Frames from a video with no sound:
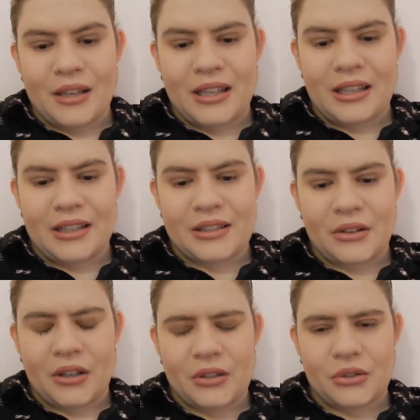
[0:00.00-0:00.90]
He's
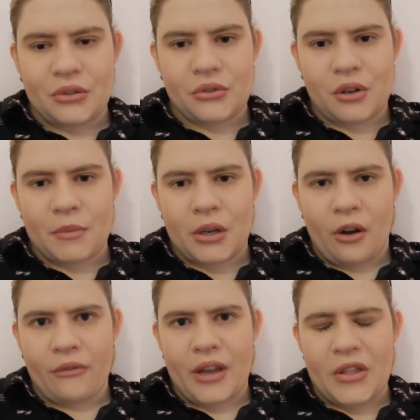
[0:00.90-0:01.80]
going to drop me
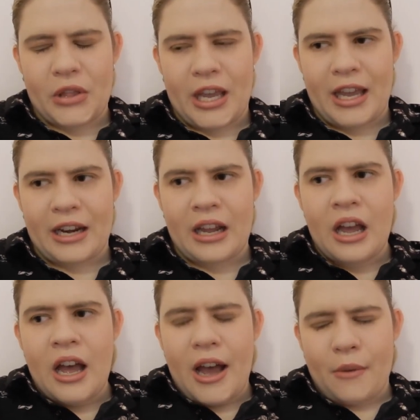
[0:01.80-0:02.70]
off, and then
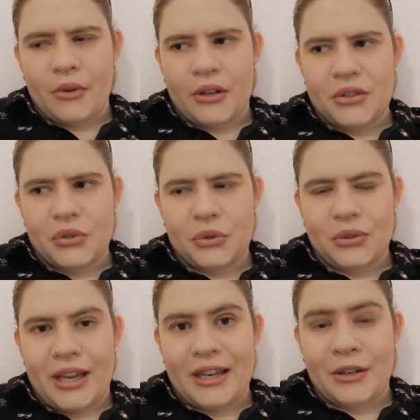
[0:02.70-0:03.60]
I'm going to
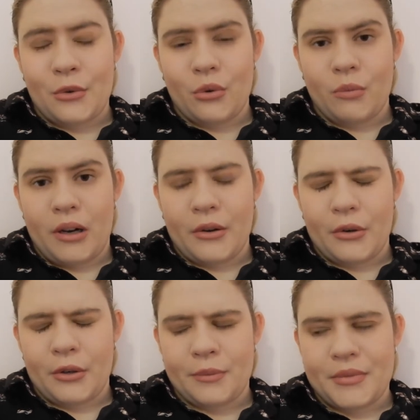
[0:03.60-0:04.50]
get an Uber
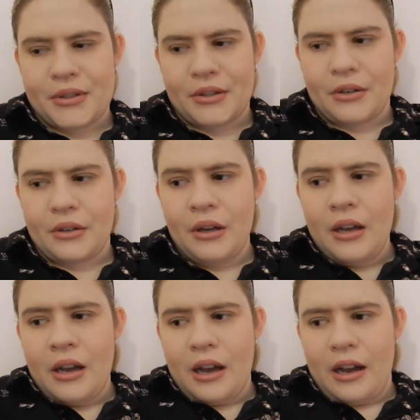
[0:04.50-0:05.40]
home. So
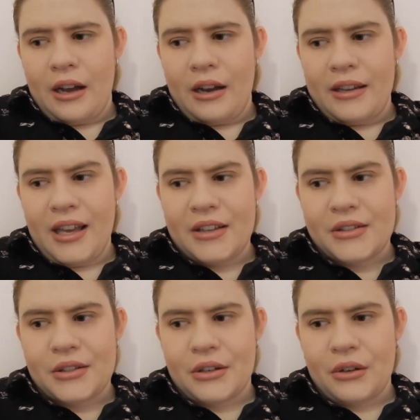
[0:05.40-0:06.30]

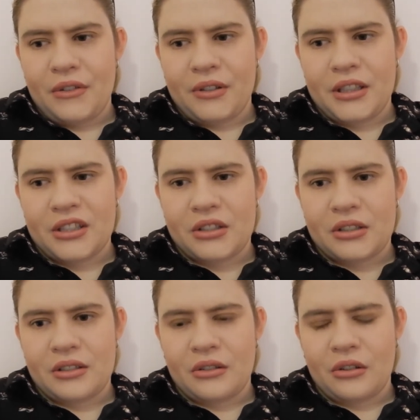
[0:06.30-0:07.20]
hopefully it
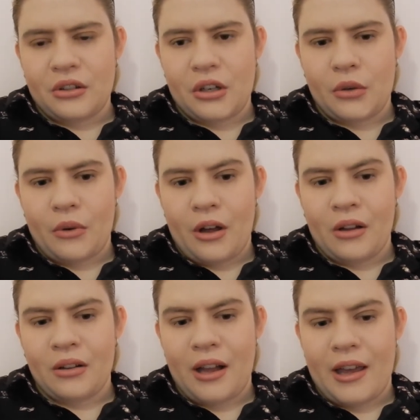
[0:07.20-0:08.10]
should all go
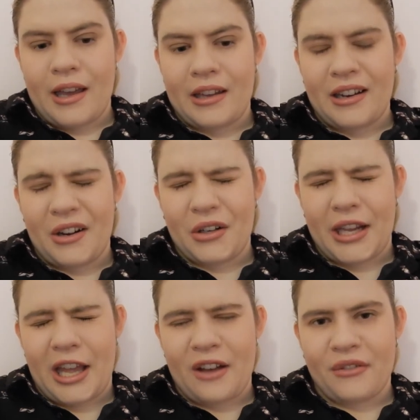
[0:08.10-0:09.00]
well, and I don't
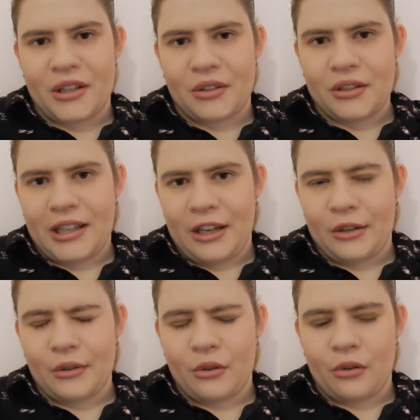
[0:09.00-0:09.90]
care if I don't get
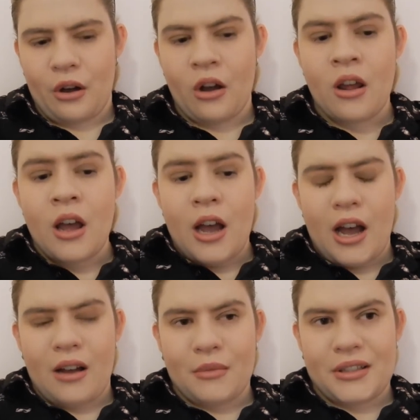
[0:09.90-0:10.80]
it or not,
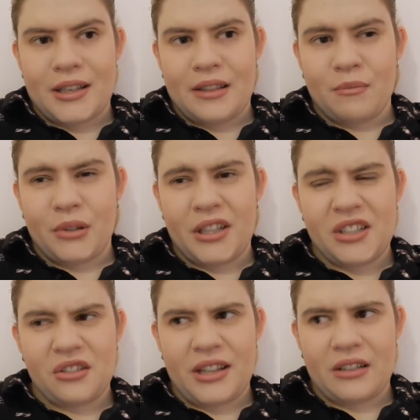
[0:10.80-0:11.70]
because I'm pretty
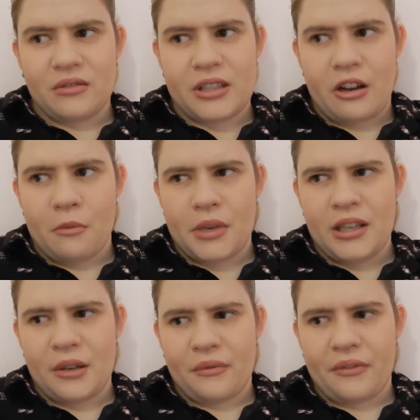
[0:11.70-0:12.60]
sure they'll tell
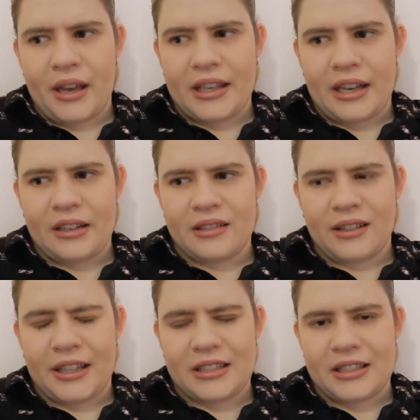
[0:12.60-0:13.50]
me if I get it
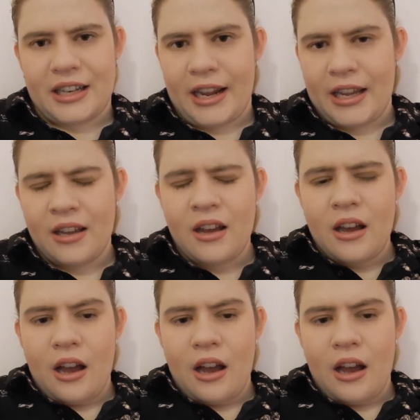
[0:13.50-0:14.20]
like today,